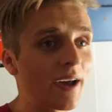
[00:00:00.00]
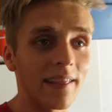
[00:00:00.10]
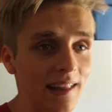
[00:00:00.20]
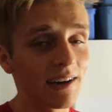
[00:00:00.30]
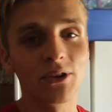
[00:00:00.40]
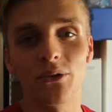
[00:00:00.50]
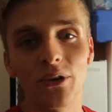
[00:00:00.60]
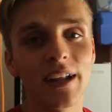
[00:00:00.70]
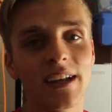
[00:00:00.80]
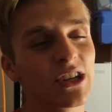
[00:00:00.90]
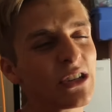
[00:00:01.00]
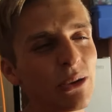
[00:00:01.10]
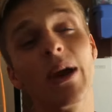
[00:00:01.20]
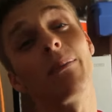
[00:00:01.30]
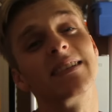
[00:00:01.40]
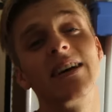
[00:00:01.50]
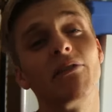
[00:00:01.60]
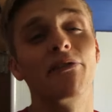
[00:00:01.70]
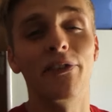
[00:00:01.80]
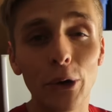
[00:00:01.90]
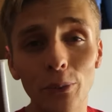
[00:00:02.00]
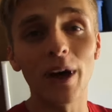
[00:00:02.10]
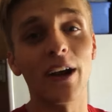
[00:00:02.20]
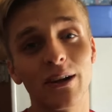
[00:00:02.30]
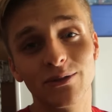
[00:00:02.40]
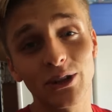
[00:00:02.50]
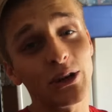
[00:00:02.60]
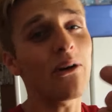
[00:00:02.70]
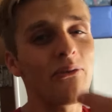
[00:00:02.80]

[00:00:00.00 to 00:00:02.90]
I'd love to read it just to make myself feel better. So go